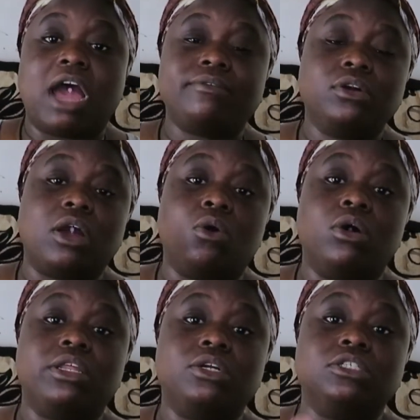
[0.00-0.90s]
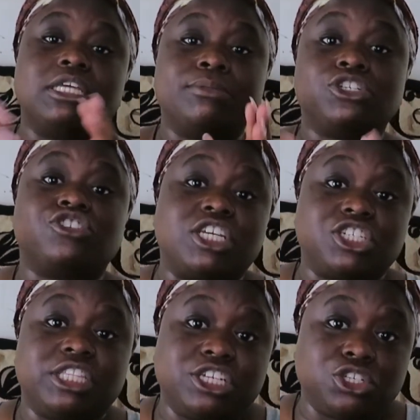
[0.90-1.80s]
Have a look at all the little
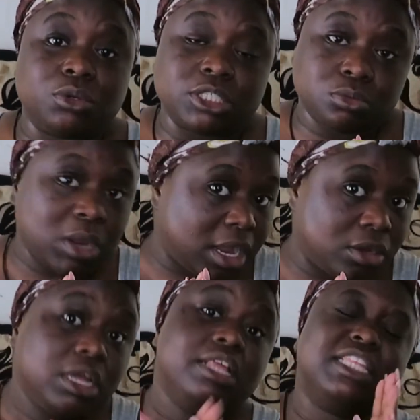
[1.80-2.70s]
demonstrations they do as well.